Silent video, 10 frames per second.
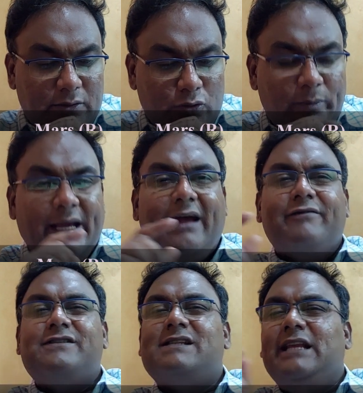you may
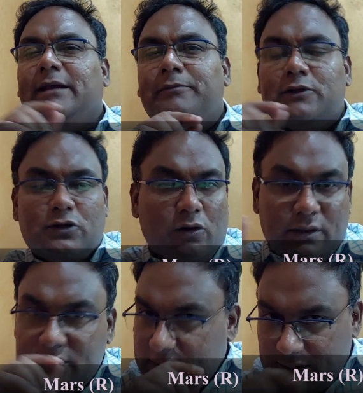have sleep
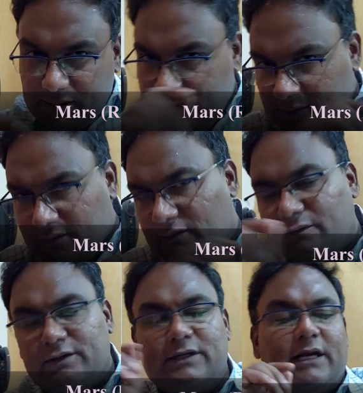disorders,
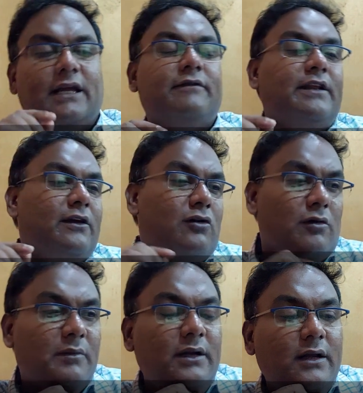which is again very
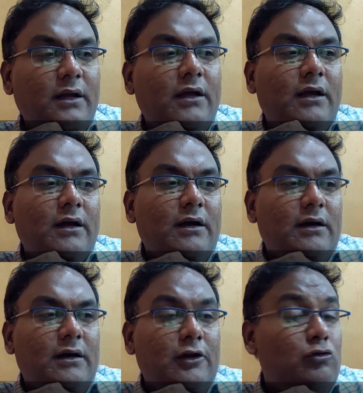common.
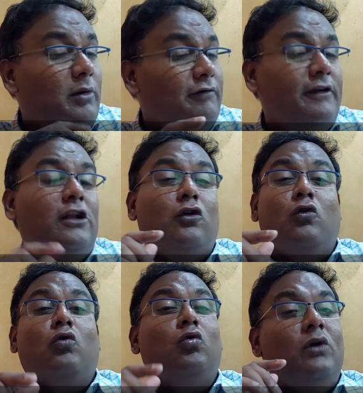You may feel
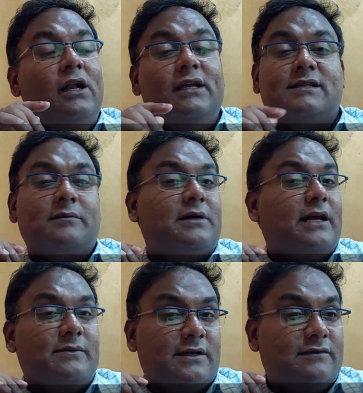lonely
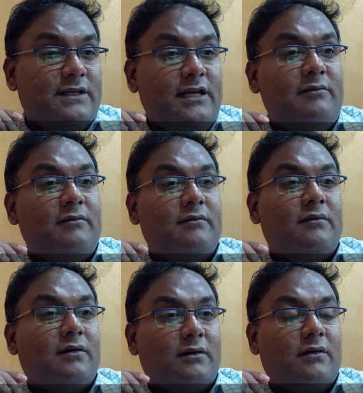sometimes. I've seen,
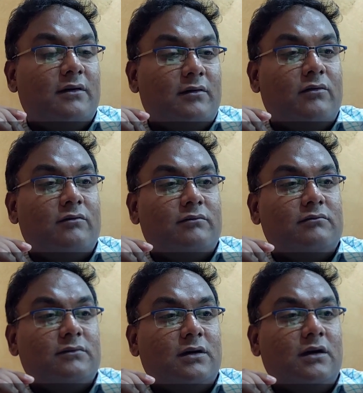
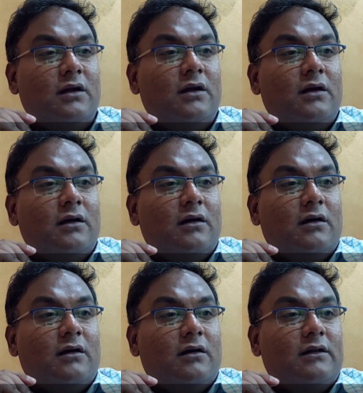the
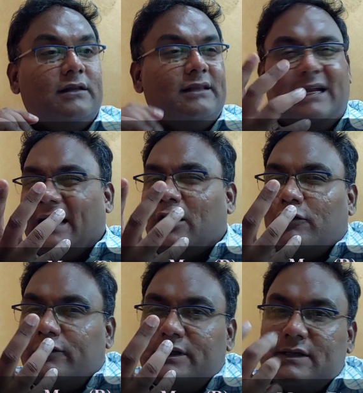lack
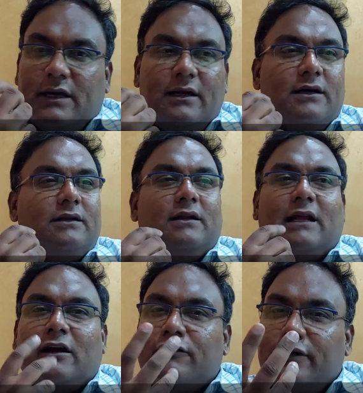of desire, the
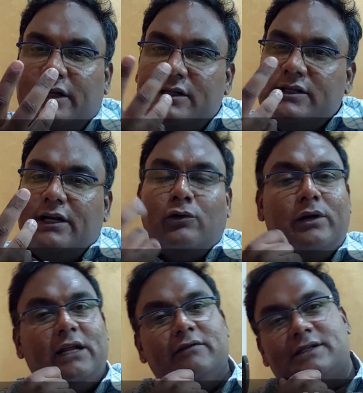lack of energy to
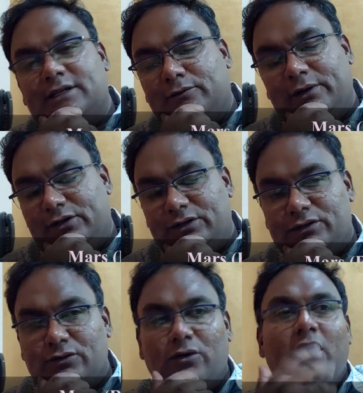deal with situations.
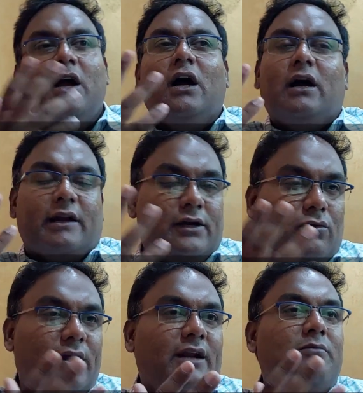So, a
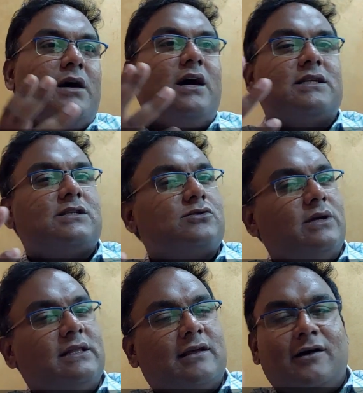retrograde Mars
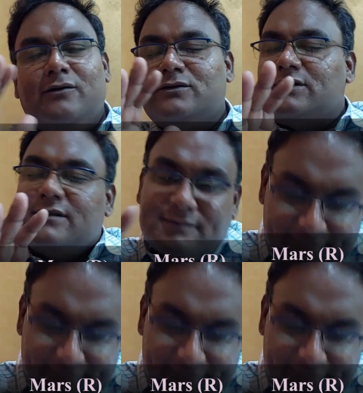12th house